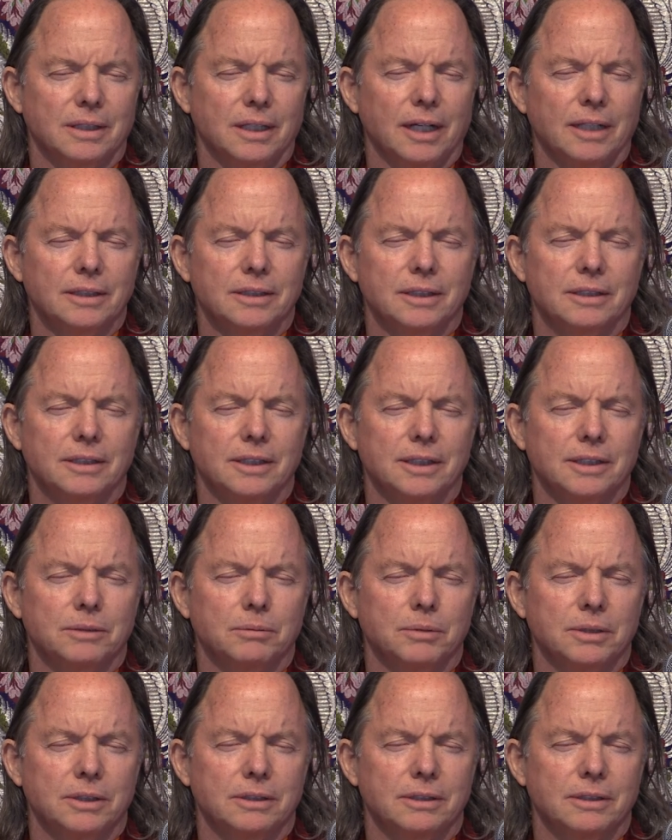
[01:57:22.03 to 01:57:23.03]
all the
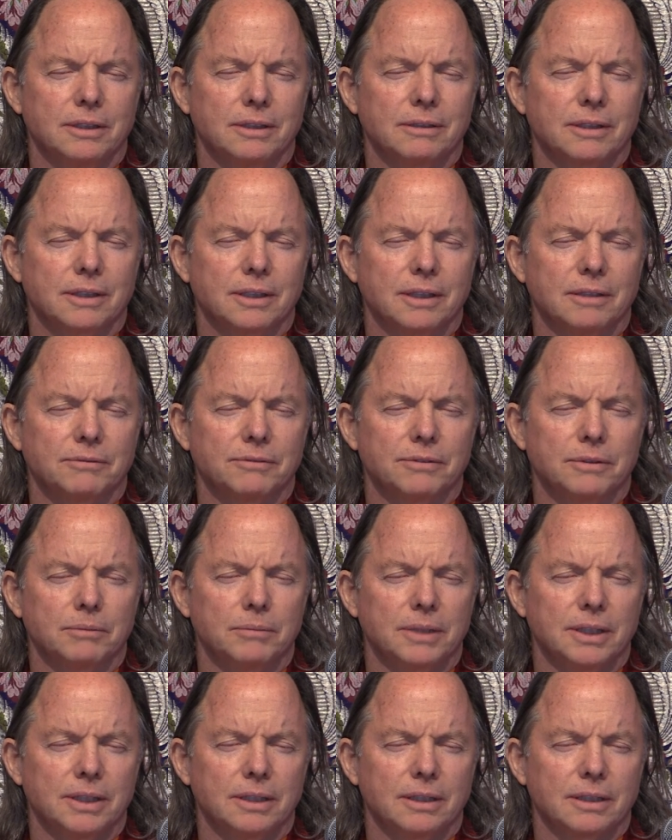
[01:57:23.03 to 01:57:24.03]
things which don't come from
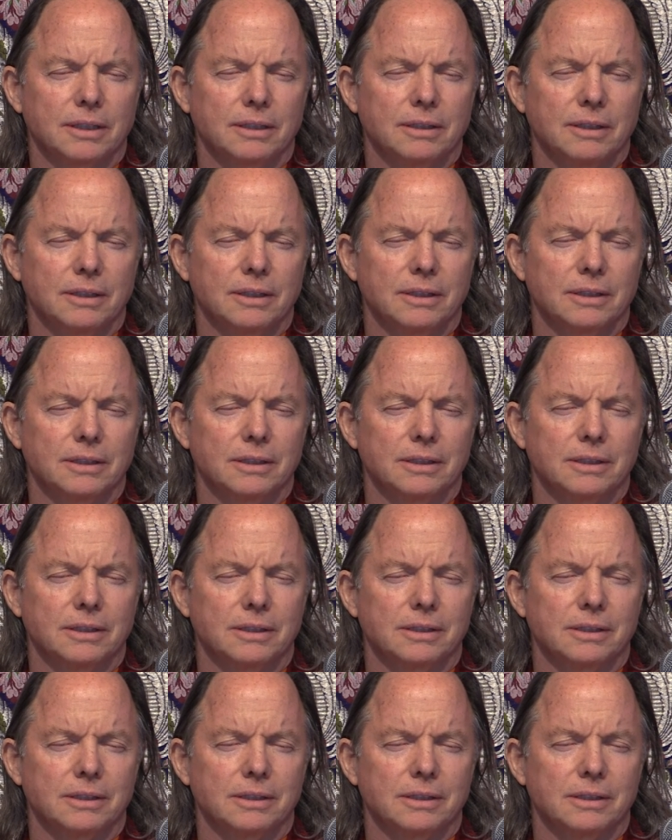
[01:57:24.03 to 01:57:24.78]
me are gone.